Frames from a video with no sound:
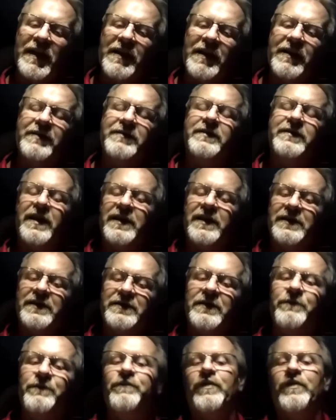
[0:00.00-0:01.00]
a taste
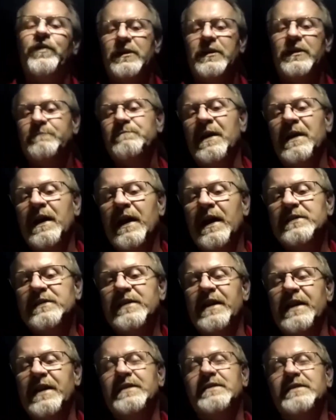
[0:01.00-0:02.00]
of freedom. Has
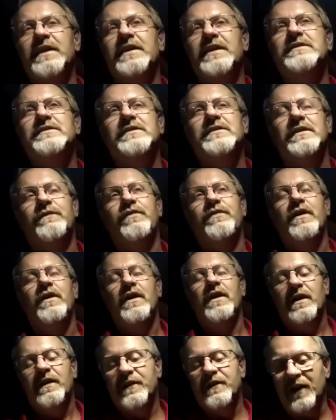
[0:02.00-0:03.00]
had a taste of
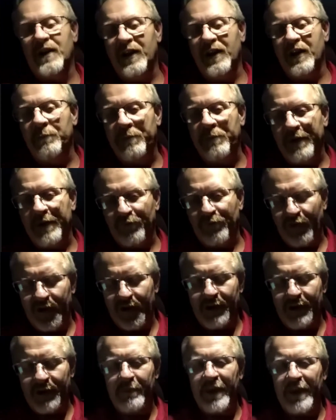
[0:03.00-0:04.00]
the little bit of
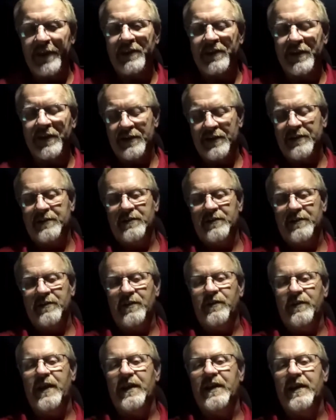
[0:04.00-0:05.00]
freedom they think,
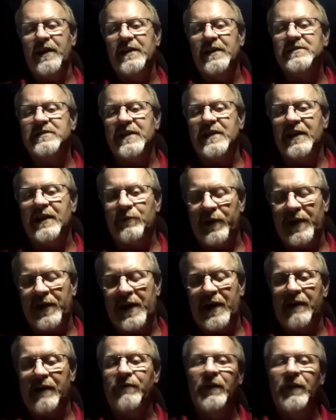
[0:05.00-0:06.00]
or they let us think we
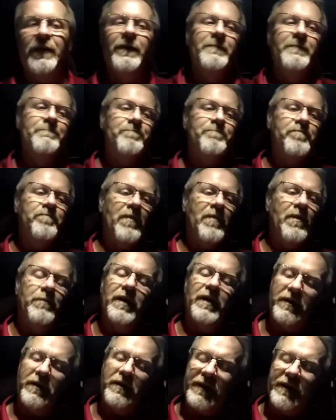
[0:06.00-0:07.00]
have.
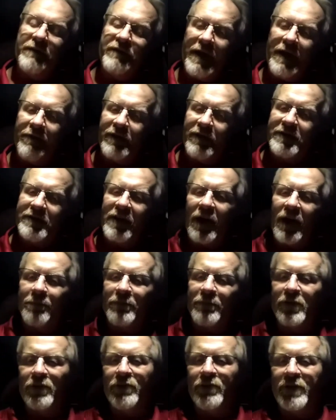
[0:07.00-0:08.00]
But they've given us the
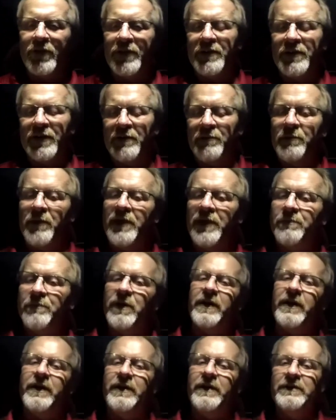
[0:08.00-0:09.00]
opportunity to make
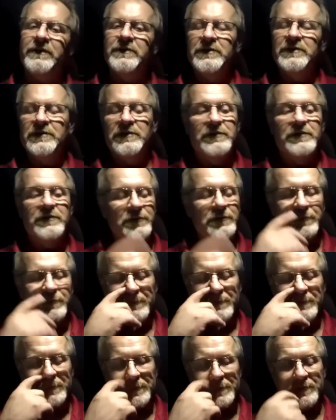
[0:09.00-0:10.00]
money,
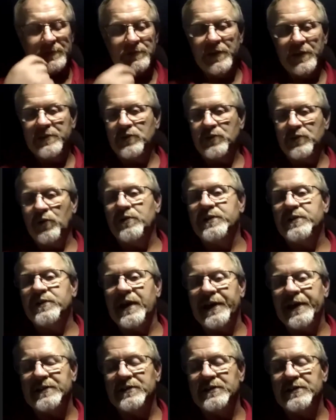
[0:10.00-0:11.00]
extort
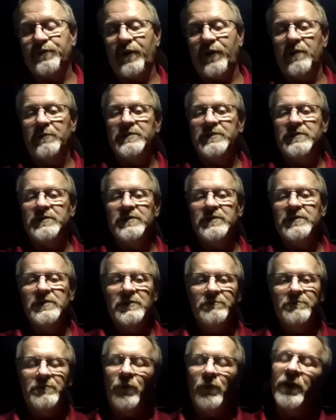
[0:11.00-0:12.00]
taxes from us,
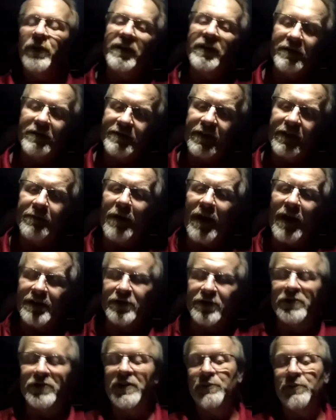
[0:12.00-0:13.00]
but we can still buy
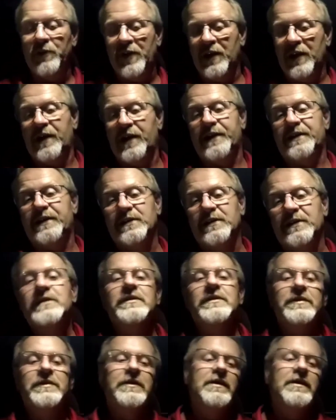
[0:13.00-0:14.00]
shit we like.
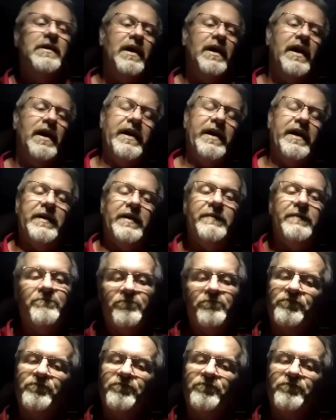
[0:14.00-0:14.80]
And